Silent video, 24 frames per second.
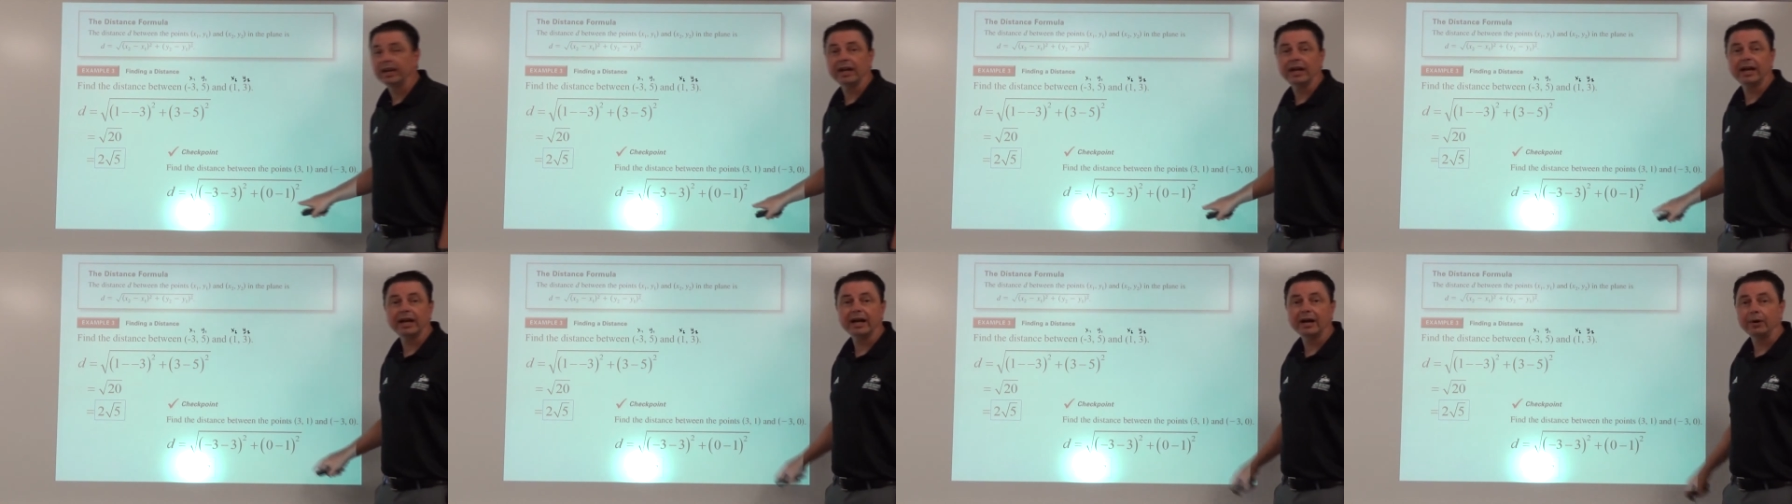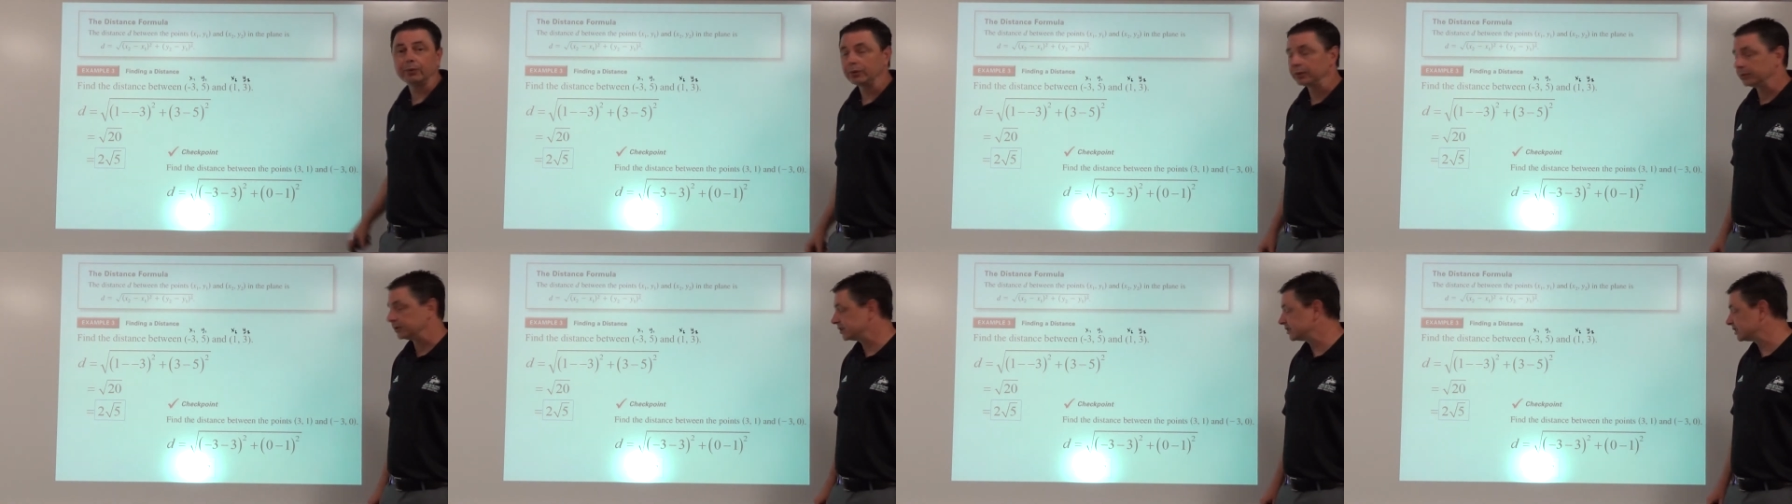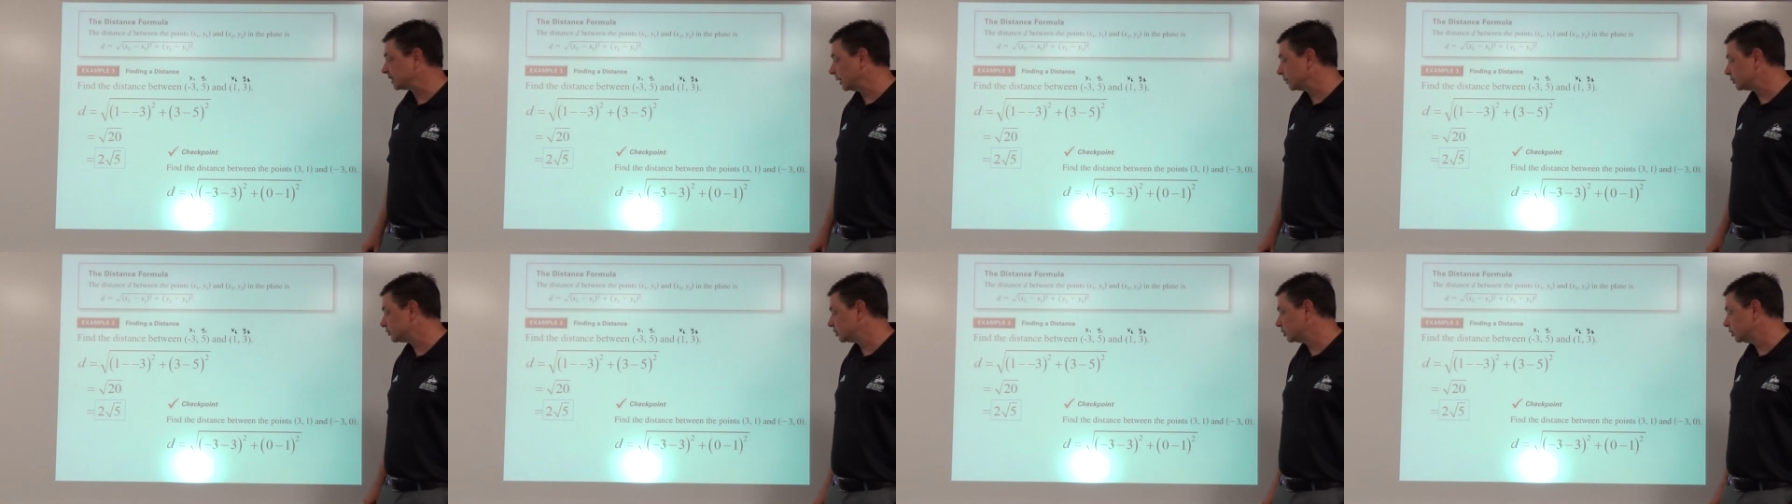how we would
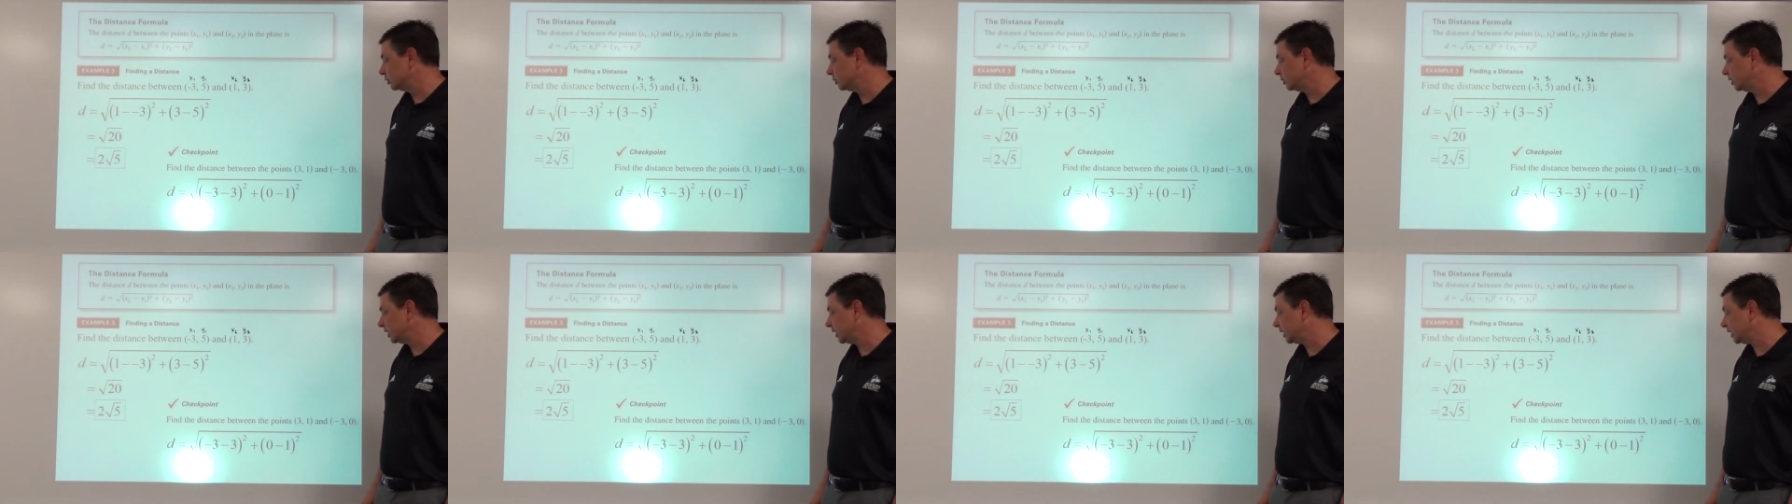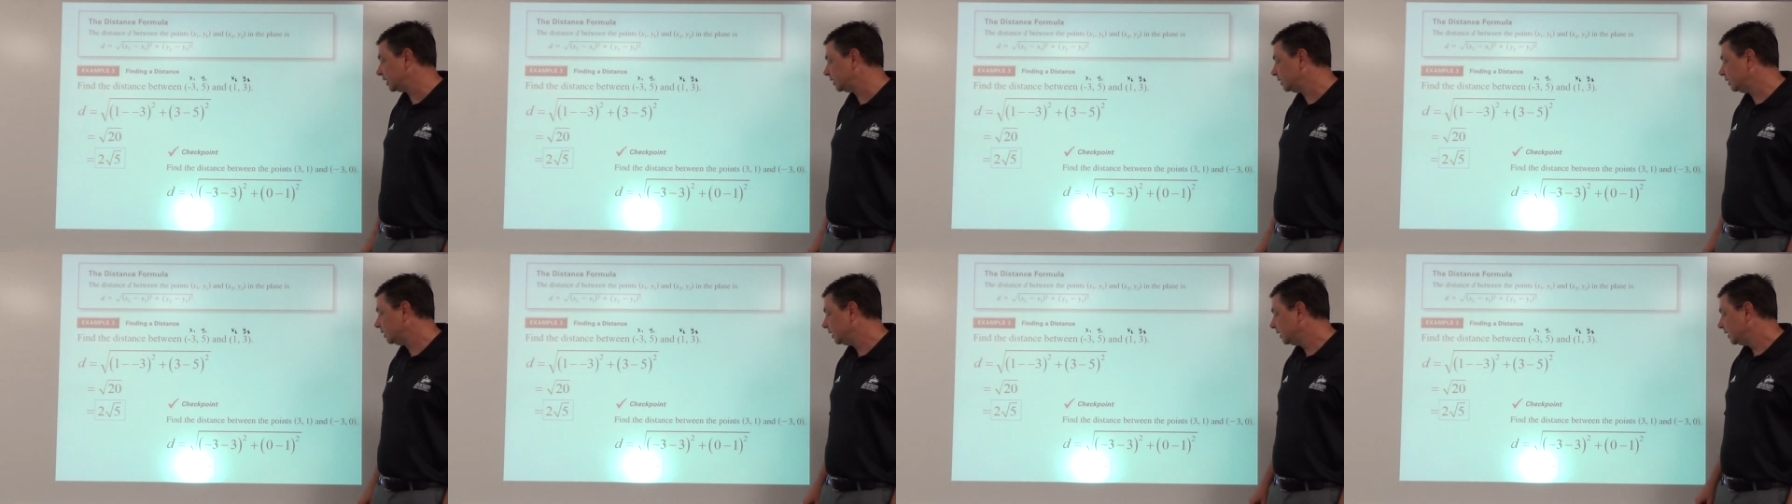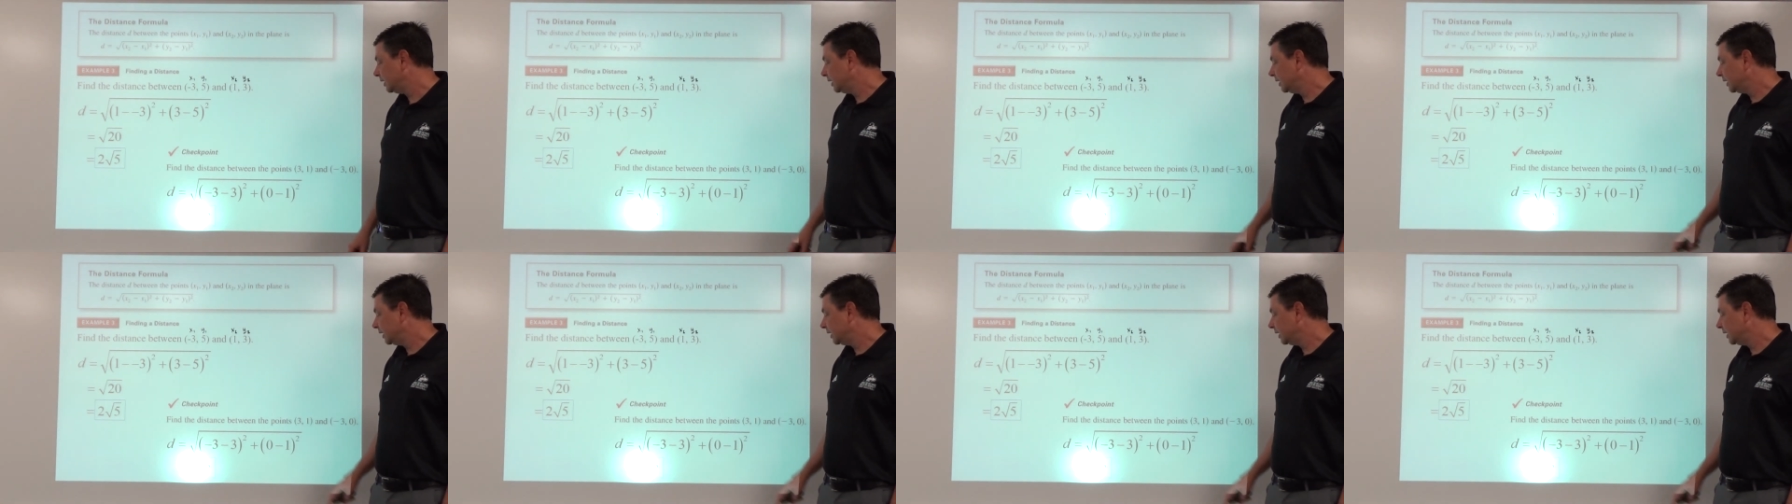substitute in